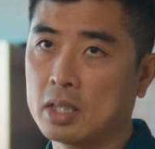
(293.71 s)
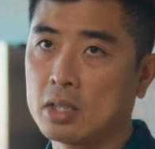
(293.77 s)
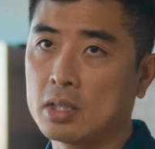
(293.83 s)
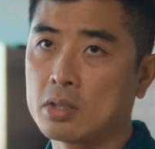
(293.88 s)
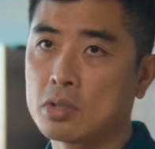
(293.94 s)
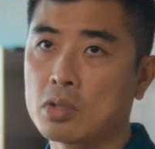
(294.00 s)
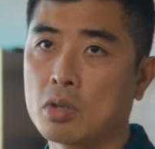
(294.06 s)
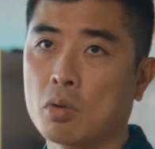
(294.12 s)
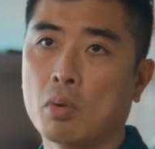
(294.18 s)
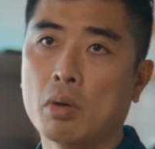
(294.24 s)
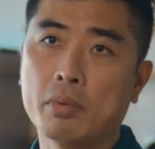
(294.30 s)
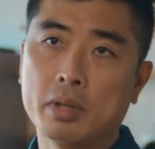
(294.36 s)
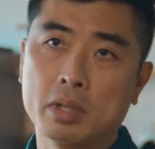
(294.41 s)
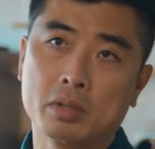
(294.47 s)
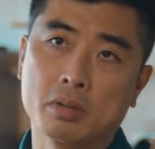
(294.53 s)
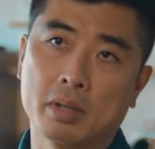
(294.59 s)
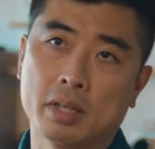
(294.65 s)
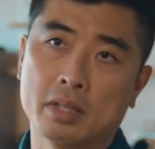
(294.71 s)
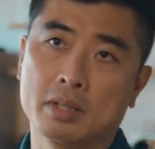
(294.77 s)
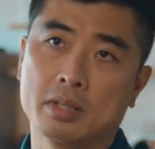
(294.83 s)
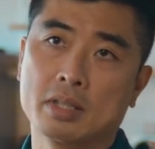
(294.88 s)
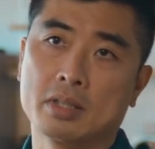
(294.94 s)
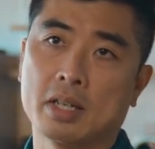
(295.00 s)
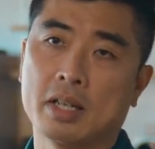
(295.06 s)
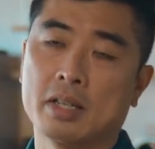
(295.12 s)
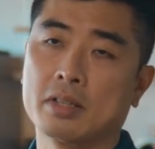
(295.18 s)
So what we do as
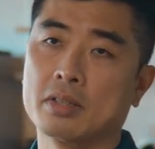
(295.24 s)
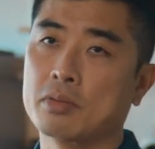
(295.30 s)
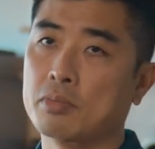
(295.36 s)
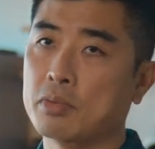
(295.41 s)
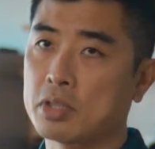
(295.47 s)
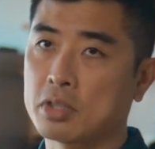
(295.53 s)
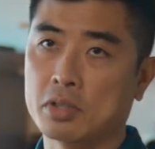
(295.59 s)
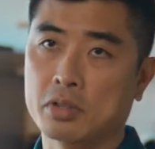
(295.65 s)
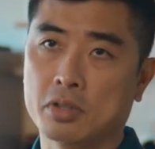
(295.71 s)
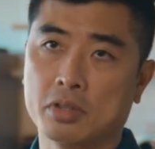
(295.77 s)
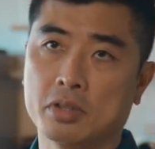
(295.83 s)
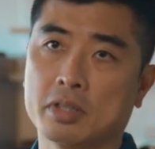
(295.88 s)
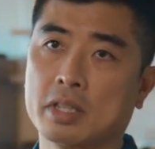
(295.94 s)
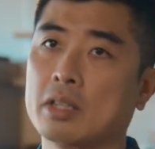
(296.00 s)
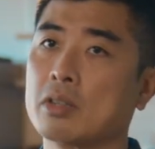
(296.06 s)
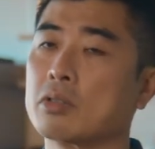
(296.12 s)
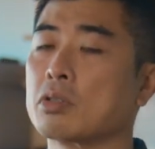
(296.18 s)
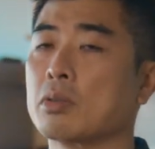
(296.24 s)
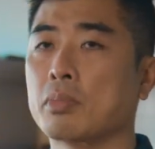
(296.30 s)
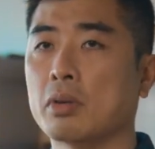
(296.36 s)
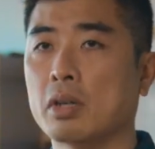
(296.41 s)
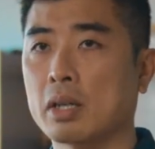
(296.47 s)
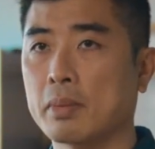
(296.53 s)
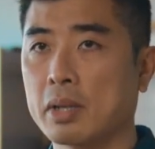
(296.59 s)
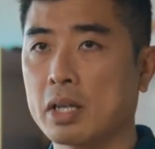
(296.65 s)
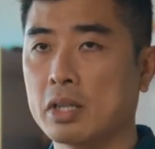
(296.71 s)
designers, researchers, and also
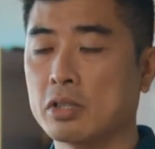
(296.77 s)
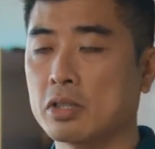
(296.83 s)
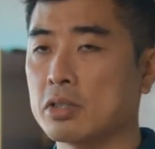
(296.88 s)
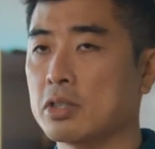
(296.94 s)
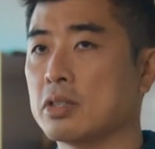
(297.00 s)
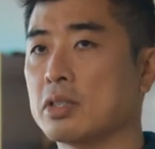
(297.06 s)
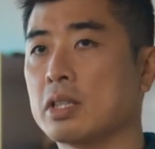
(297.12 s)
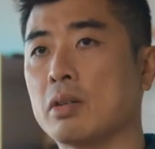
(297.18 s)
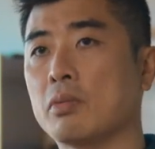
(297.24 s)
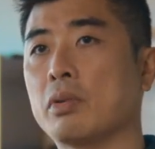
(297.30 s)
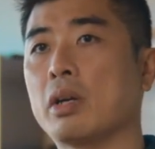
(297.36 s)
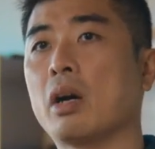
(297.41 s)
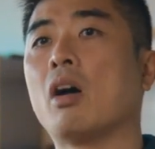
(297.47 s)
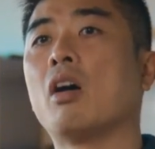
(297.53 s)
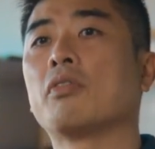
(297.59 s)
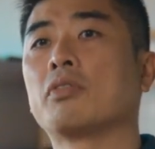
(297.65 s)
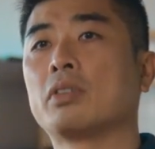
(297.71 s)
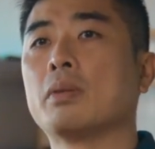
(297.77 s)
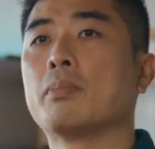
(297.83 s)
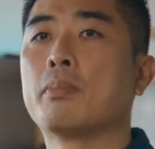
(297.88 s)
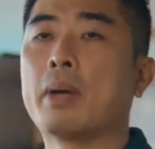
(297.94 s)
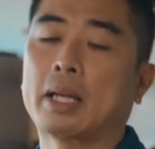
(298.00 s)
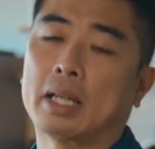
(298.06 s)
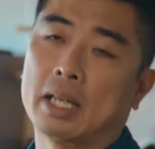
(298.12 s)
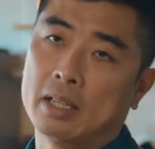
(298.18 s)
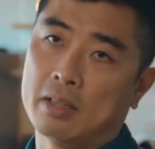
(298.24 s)
product managers is that we are often
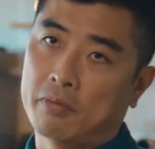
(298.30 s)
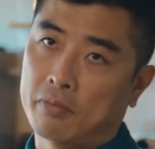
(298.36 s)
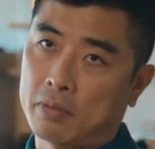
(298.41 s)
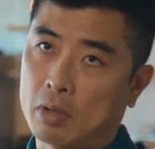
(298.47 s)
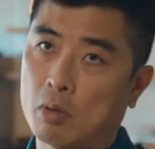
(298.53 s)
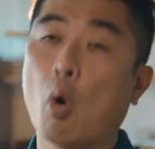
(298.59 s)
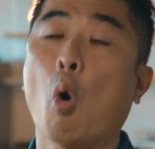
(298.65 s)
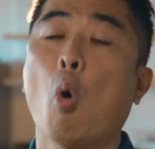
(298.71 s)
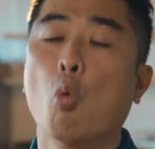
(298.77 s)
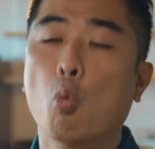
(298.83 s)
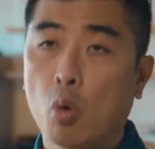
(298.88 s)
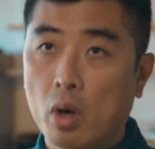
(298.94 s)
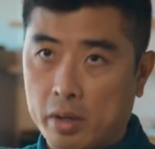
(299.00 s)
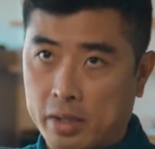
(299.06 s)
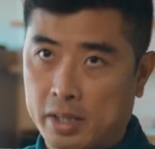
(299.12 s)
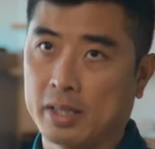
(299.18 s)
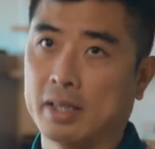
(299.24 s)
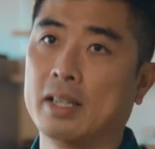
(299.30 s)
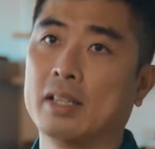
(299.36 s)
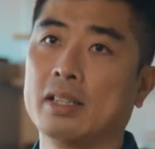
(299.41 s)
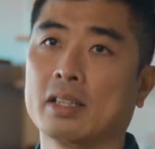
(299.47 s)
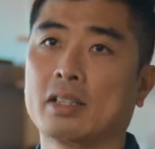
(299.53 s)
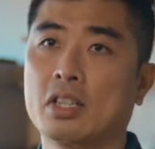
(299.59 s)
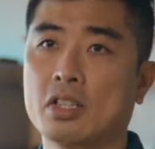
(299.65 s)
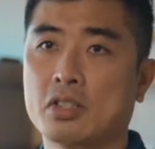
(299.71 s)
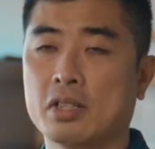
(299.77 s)
back in the field working in the
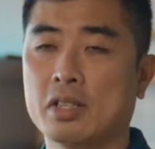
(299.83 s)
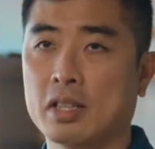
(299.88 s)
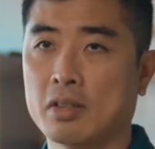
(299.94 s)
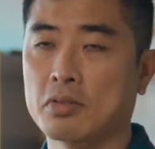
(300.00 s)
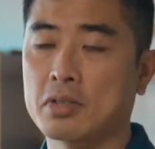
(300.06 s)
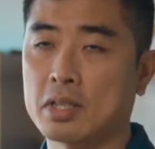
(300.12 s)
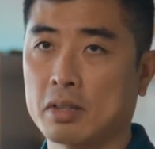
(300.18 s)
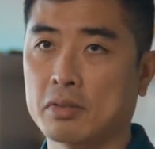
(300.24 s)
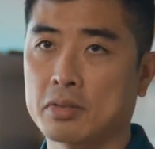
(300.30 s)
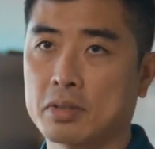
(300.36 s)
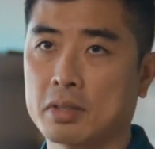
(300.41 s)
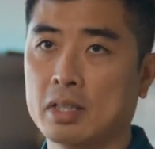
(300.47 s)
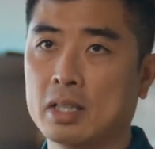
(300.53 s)
kitchen ourselves.